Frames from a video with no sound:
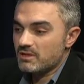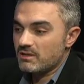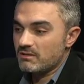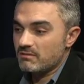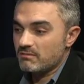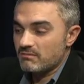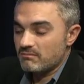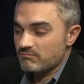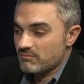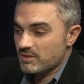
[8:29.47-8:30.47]
and
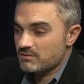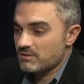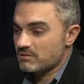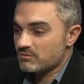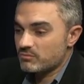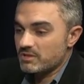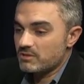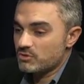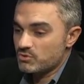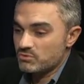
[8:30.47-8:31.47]
they turn to be
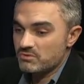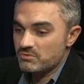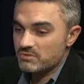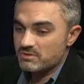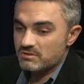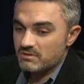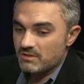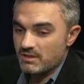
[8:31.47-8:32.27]
Jews, which